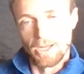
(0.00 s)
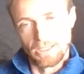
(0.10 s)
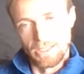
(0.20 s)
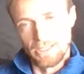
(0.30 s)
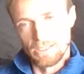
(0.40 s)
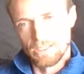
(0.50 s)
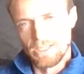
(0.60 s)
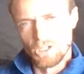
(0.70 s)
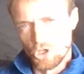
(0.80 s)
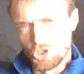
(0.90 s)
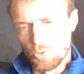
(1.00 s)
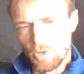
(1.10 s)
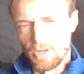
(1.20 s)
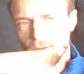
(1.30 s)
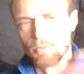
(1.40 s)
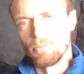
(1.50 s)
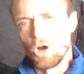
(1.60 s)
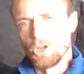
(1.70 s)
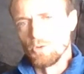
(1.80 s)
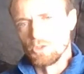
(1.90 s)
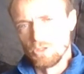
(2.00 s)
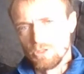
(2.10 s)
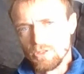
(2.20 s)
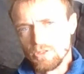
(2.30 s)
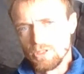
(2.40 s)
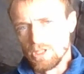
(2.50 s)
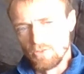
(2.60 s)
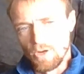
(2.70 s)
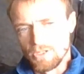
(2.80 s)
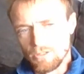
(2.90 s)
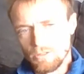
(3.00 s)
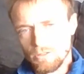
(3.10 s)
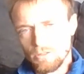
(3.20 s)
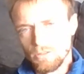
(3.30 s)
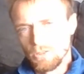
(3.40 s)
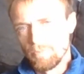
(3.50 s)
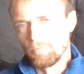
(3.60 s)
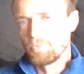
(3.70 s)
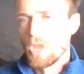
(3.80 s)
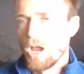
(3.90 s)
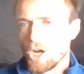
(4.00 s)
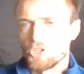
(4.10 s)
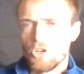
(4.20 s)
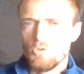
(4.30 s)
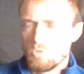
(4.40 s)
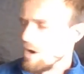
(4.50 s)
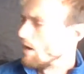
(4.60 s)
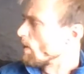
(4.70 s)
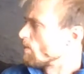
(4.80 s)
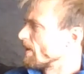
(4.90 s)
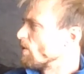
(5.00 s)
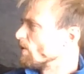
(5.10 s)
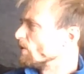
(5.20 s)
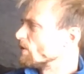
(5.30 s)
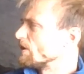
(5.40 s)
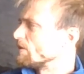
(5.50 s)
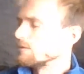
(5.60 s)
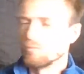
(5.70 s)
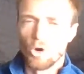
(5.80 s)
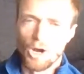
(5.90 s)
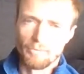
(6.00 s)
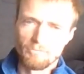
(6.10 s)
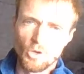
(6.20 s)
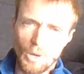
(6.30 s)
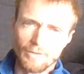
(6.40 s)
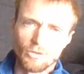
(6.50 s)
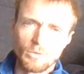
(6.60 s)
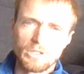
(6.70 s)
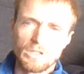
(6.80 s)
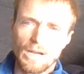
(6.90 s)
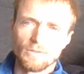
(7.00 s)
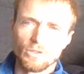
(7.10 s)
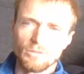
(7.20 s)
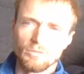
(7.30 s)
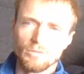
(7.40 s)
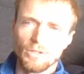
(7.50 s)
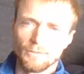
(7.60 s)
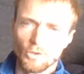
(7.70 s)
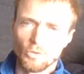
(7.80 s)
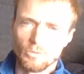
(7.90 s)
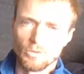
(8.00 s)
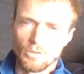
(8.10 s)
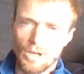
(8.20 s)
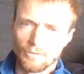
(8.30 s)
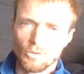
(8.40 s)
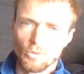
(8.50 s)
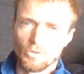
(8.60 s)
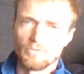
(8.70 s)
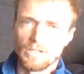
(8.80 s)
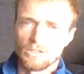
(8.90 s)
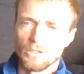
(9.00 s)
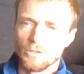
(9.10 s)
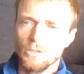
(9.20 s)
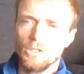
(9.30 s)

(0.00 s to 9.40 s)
added these. These are sewn in, but I used this thread. I will be going over what I do afterwards after I've done all the things done,